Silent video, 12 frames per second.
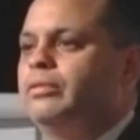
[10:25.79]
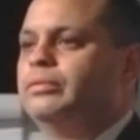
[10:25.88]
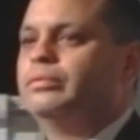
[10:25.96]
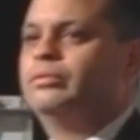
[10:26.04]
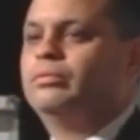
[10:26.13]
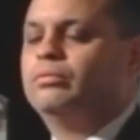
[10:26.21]

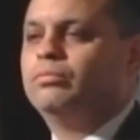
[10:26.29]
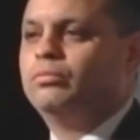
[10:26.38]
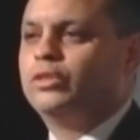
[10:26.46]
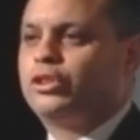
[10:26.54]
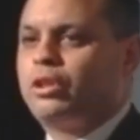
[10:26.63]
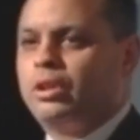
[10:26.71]

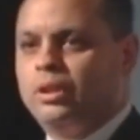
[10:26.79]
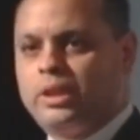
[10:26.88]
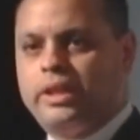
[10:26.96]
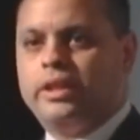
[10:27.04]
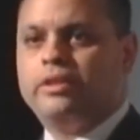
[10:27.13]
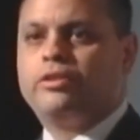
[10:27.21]
to start
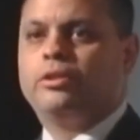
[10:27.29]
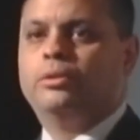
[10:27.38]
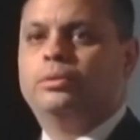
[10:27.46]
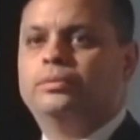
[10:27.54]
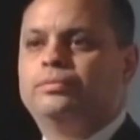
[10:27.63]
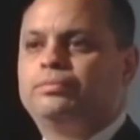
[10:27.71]
looking
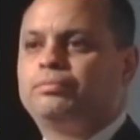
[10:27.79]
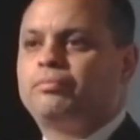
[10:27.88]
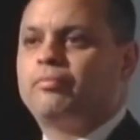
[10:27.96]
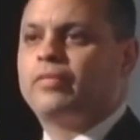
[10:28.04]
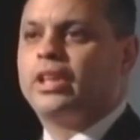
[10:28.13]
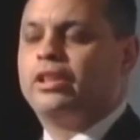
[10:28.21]
into
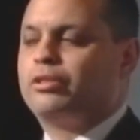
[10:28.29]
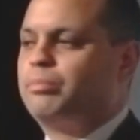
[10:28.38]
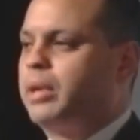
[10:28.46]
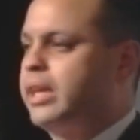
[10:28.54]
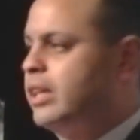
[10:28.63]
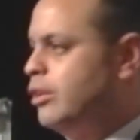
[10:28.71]
is
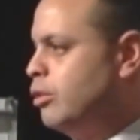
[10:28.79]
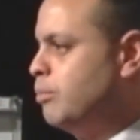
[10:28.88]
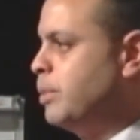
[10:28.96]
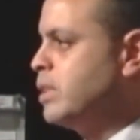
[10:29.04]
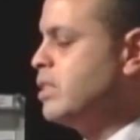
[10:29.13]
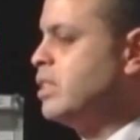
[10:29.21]
breaking
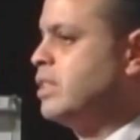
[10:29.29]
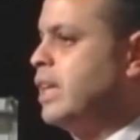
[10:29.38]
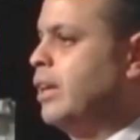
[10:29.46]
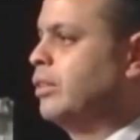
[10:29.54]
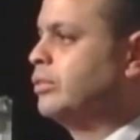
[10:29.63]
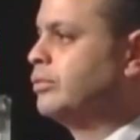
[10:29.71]
your business
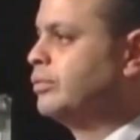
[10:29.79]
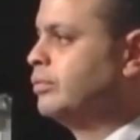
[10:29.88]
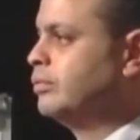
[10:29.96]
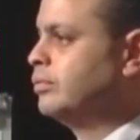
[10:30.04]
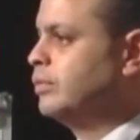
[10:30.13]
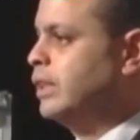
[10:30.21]
down
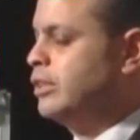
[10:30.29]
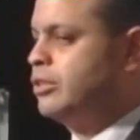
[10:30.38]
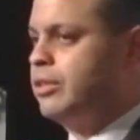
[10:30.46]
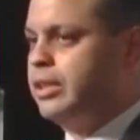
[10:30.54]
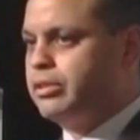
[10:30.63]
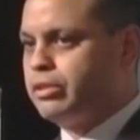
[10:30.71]

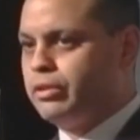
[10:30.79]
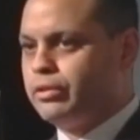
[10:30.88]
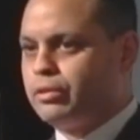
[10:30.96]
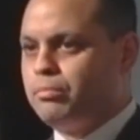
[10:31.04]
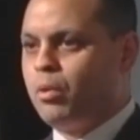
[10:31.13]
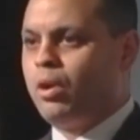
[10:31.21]
into these
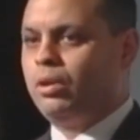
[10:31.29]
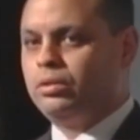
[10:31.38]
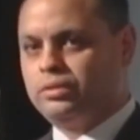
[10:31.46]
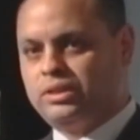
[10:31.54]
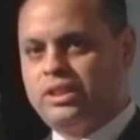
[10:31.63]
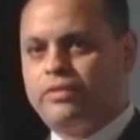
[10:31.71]

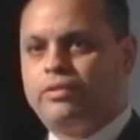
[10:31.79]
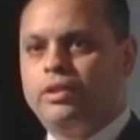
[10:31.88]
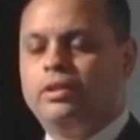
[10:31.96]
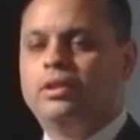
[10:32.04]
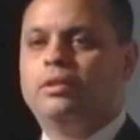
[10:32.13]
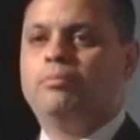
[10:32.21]
small,
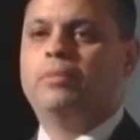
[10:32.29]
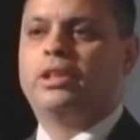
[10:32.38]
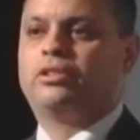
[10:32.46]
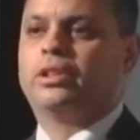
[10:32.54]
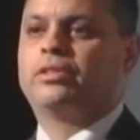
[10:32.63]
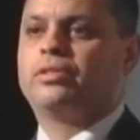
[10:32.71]
different
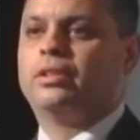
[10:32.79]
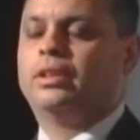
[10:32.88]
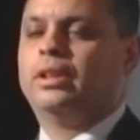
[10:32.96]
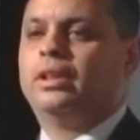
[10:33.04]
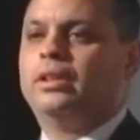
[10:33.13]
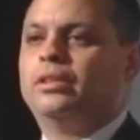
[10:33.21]
metrics.
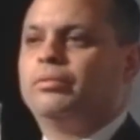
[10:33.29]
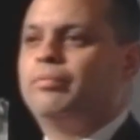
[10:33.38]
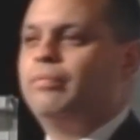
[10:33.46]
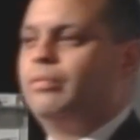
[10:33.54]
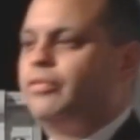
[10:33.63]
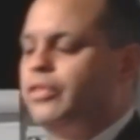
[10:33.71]

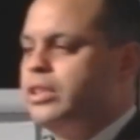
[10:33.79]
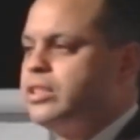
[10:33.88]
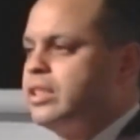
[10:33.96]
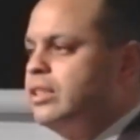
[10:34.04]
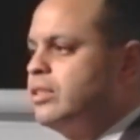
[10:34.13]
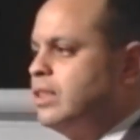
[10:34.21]
For
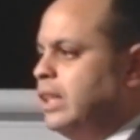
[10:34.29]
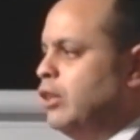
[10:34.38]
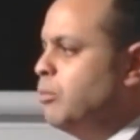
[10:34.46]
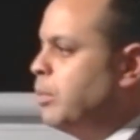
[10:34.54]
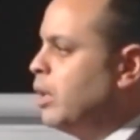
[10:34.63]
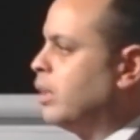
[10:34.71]
instance,
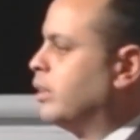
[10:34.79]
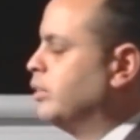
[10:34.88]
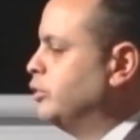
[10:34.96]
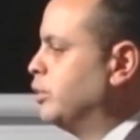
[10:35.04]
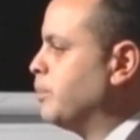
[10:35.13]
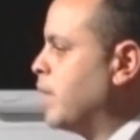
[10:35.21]
in the
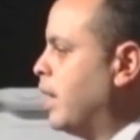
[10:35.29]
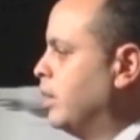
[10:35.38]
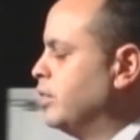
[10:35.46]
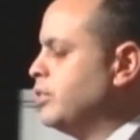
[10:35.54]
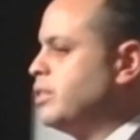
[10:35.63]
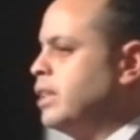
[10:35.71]
book, Jim
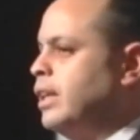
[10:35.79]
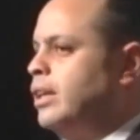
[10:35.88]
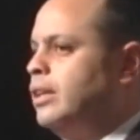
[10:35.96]
Collins,